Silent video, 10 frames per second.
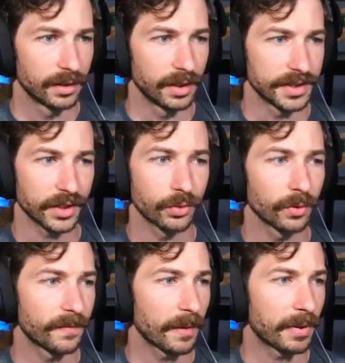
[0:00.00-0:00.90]
Is it cool
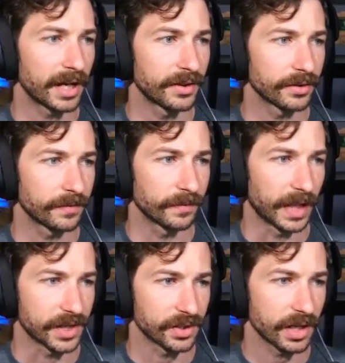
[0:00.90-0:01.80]
if I buy another
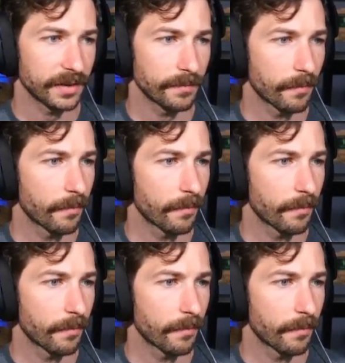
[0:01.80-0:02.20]
flashlight? Do